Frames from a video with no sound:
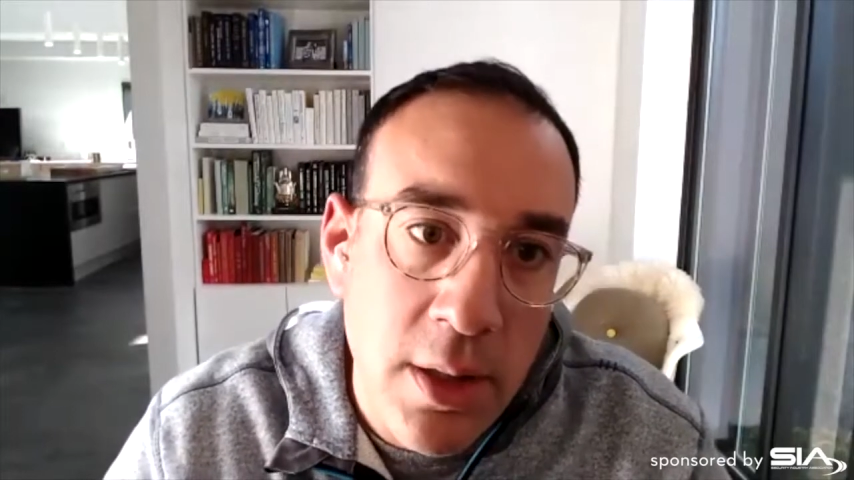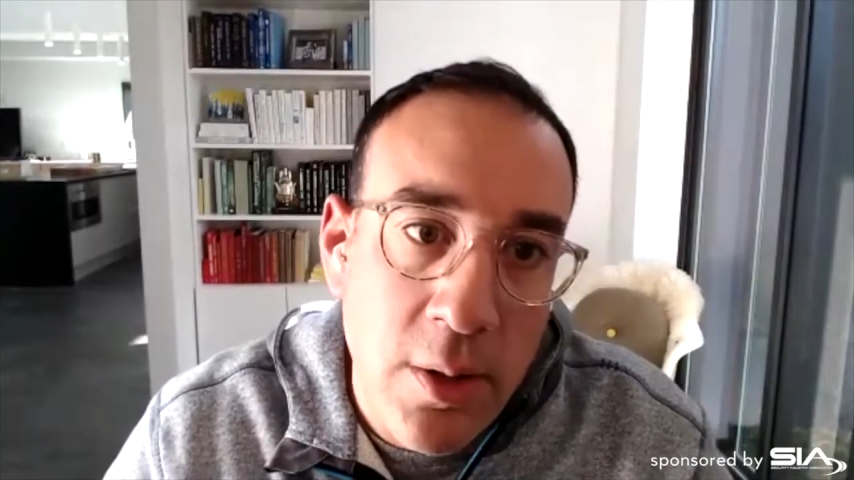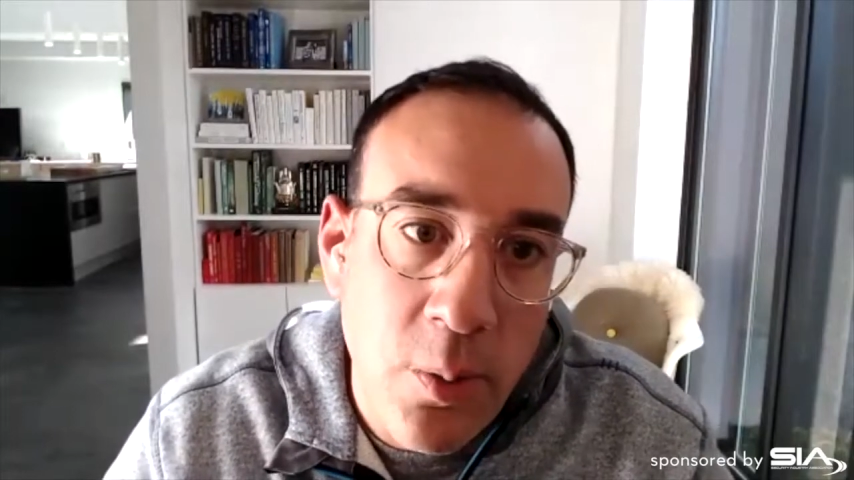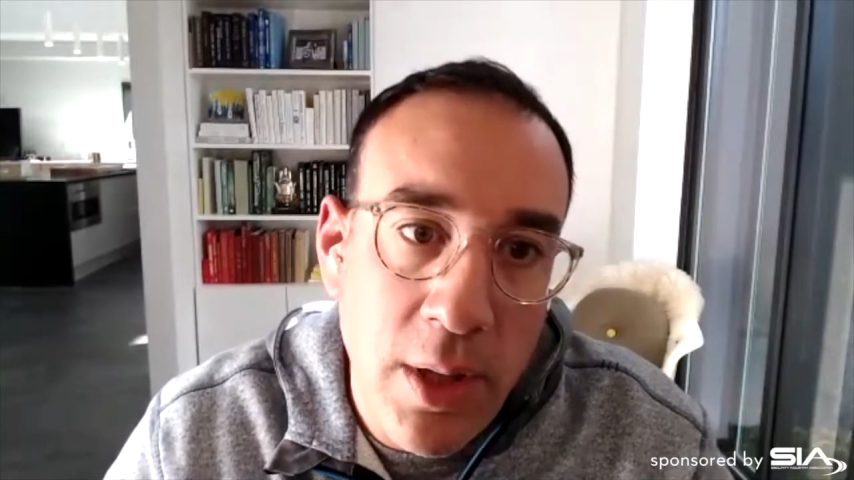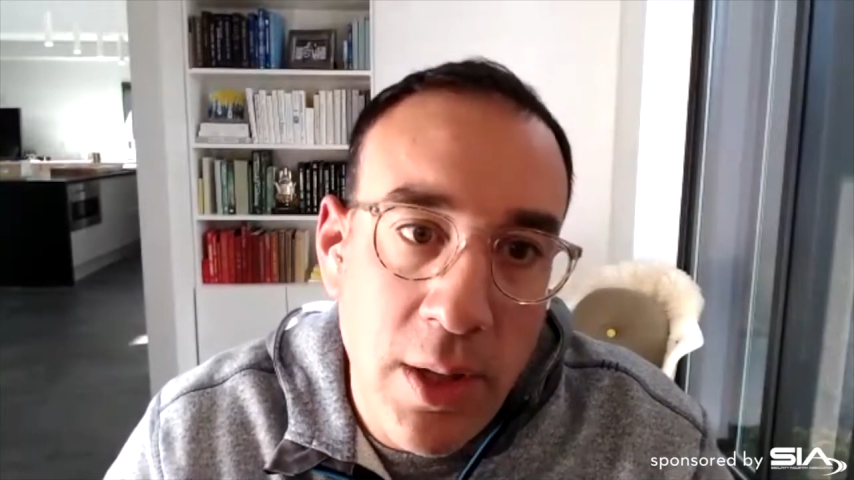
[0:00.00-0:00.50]

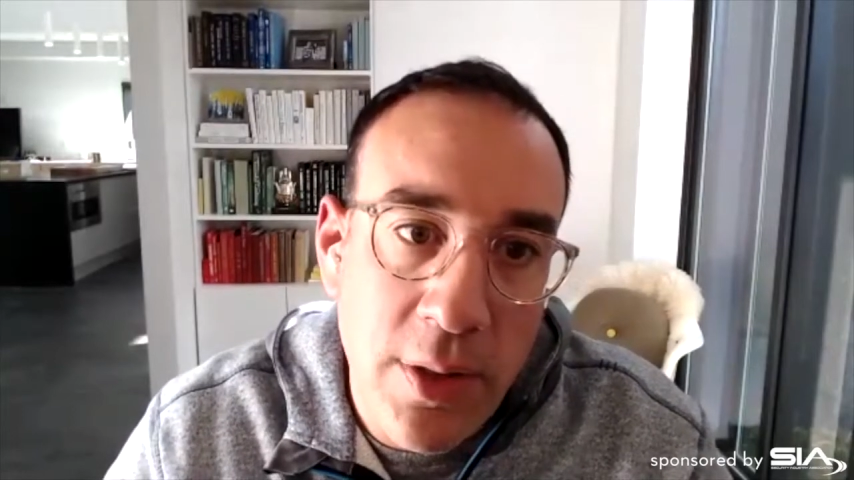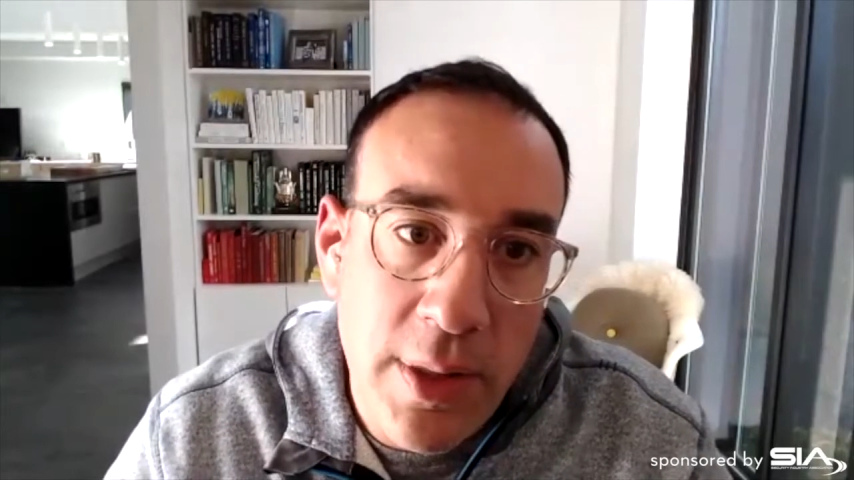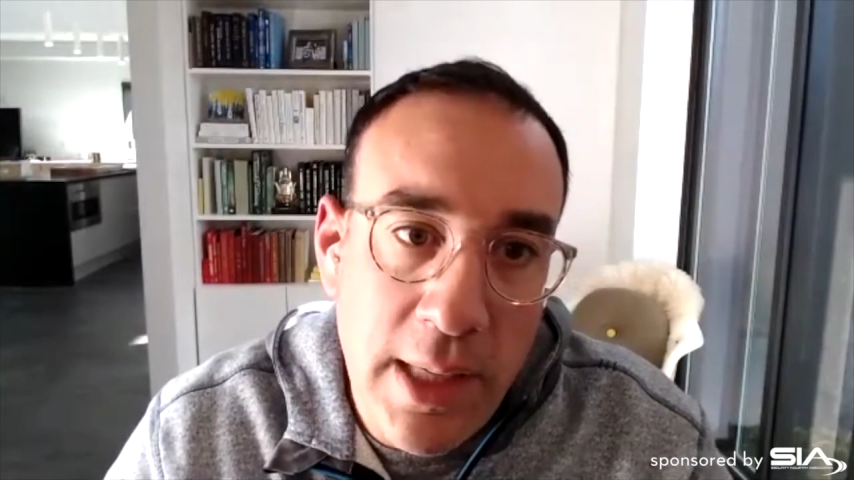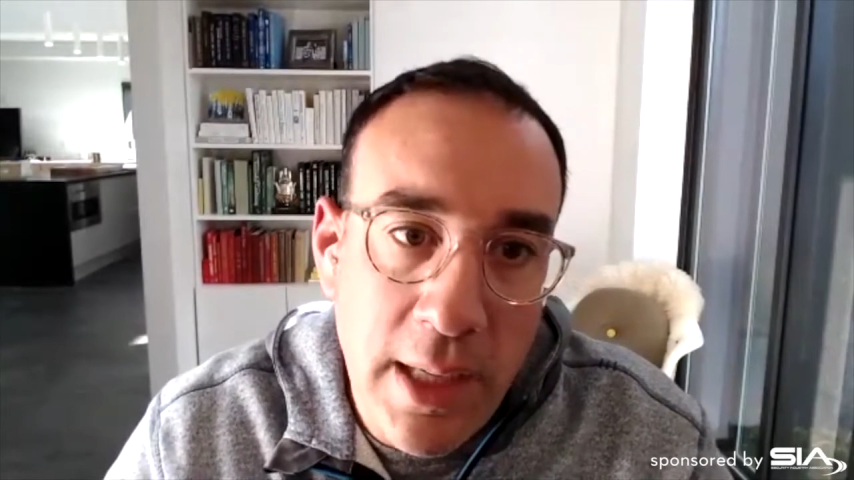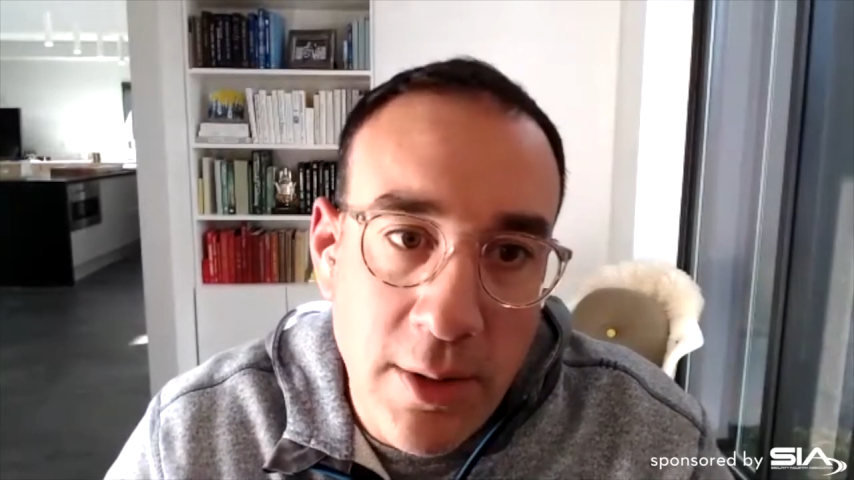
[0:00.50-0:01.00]
with
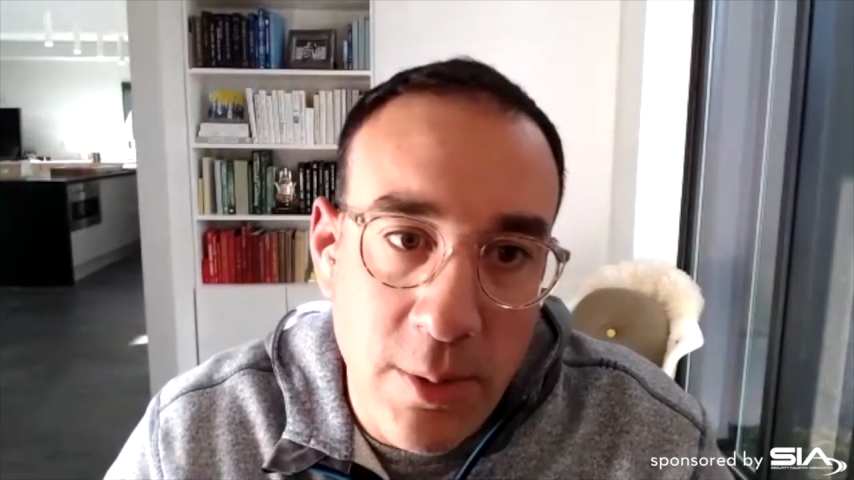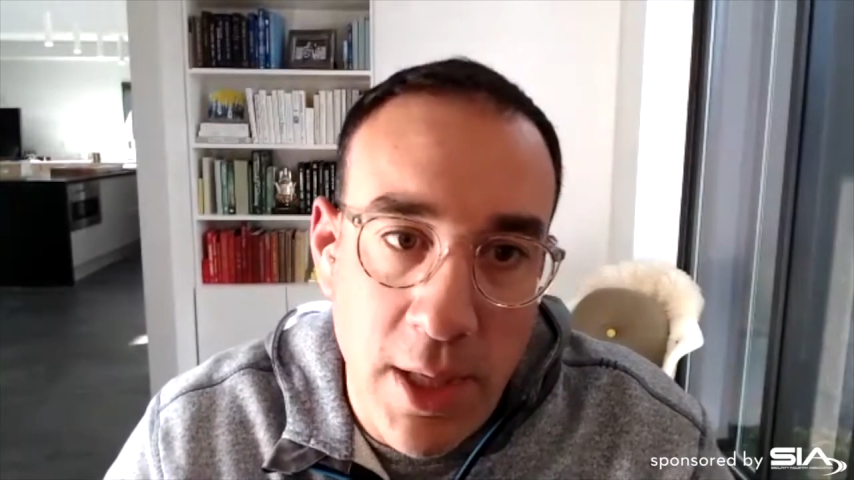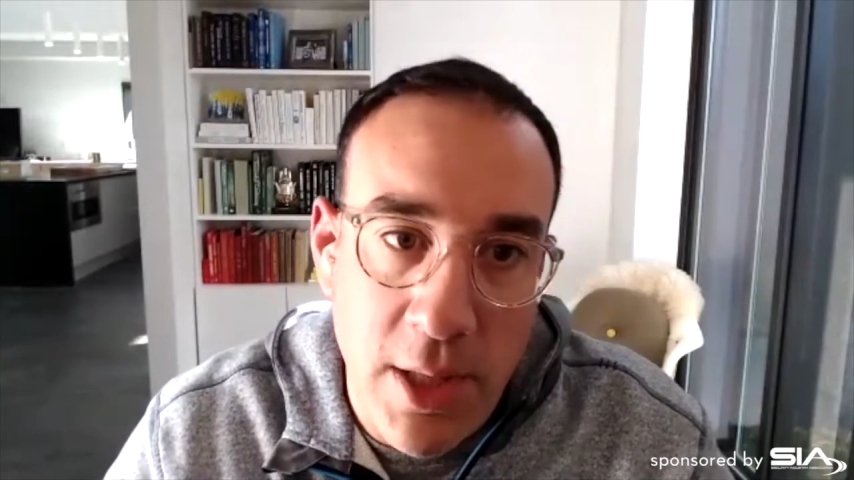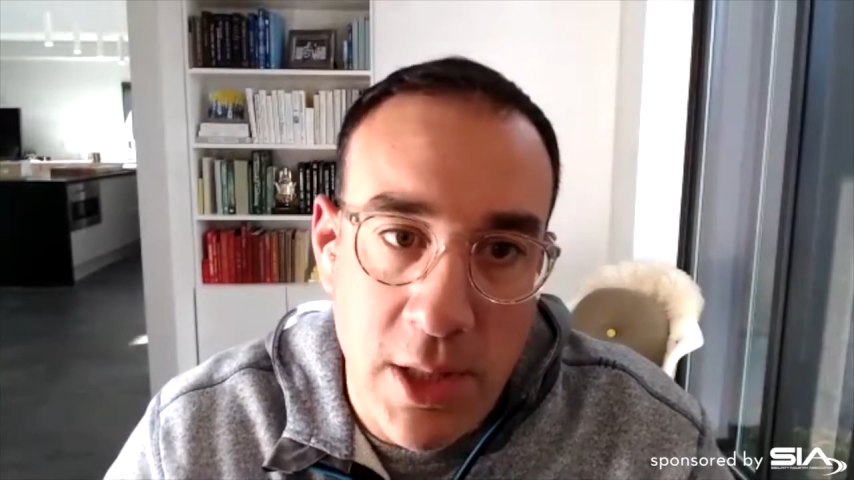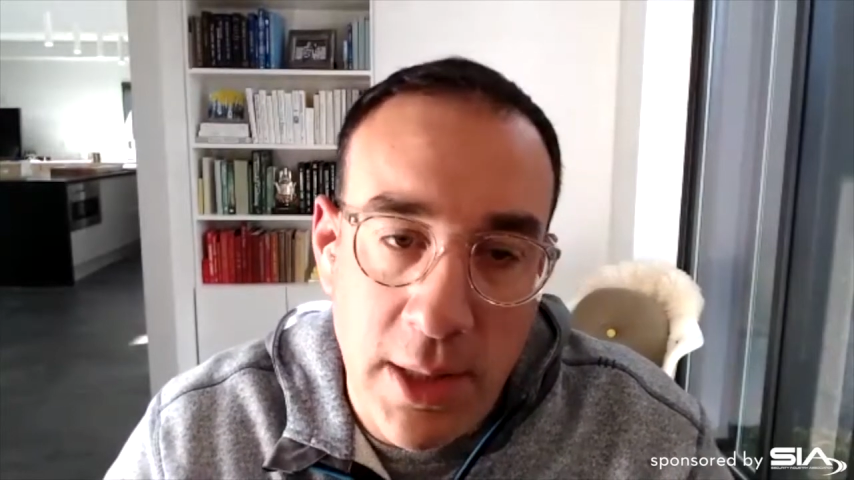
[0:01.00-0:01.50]
the
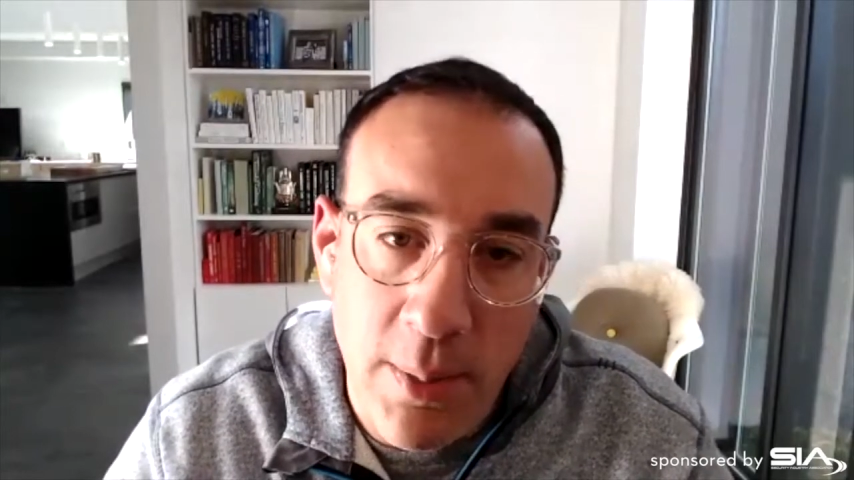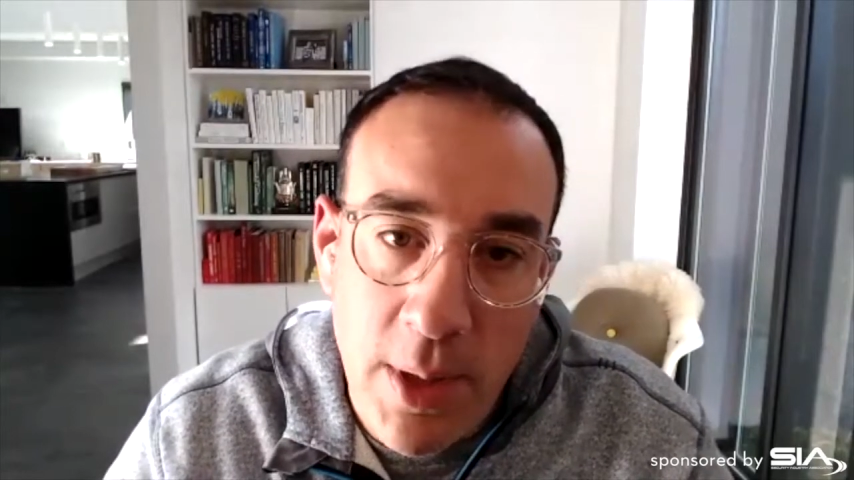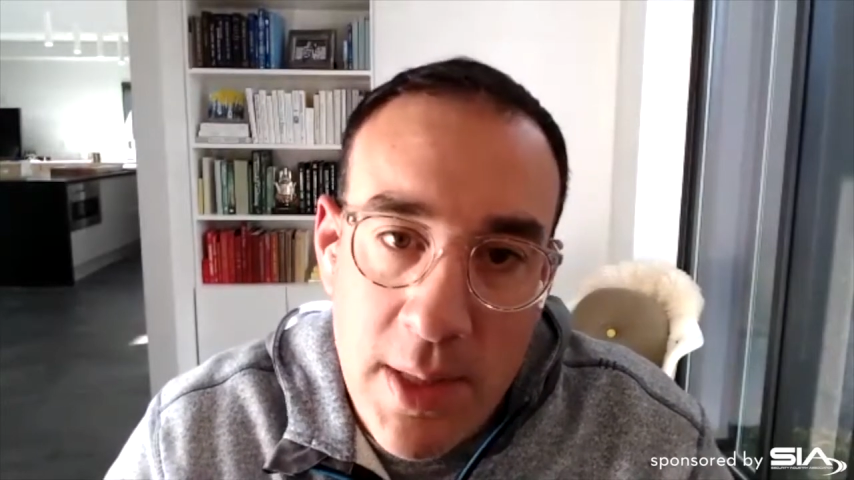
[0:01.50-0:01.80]
iteration that we